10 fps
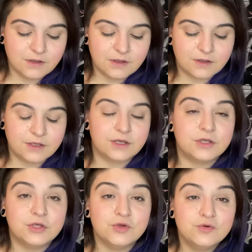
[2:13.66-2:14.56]
like a
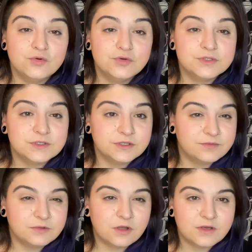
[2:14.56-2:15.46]
huge lip
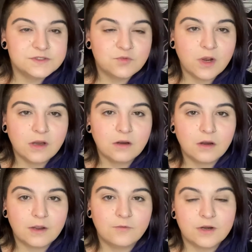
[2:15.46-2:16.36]
gloss wearer.
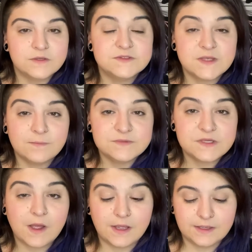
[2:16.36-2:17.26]
I wear it
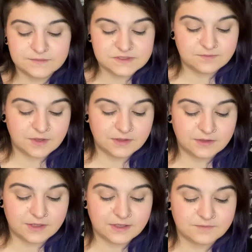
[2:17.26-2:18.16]
sometimes, but
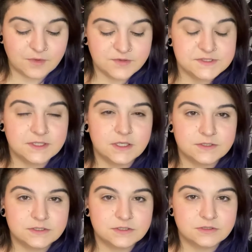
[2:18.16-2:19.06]
like mostly
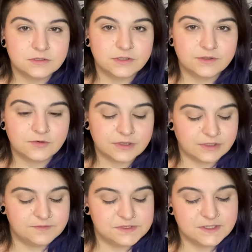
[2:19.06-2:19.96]
it's liquid
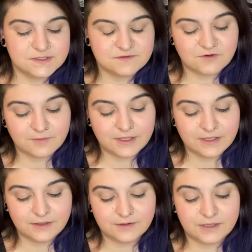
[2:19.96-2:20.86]
lipsticks for
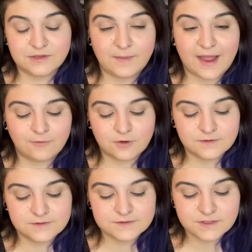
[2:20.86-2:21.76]
me, like the matte
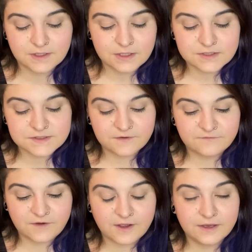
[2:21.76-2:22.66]
ones, because I
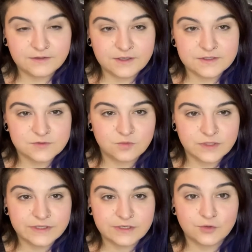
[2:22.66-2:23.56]
find like it's
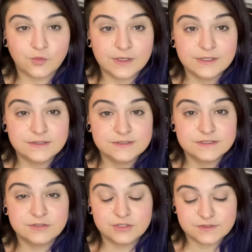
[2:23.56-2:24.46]
really annoying to
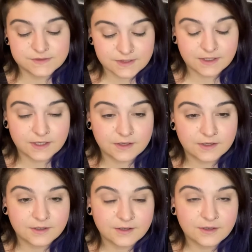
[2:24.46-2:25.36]
just like
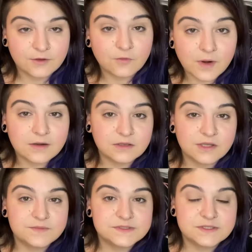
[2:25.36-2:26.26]
wear a
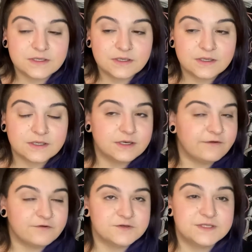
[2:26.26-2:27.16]
lipstick. It
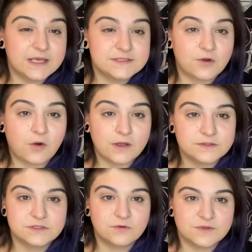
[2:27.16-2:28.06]
never stays on,
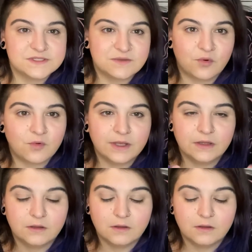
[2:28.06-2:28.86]
so what's the point?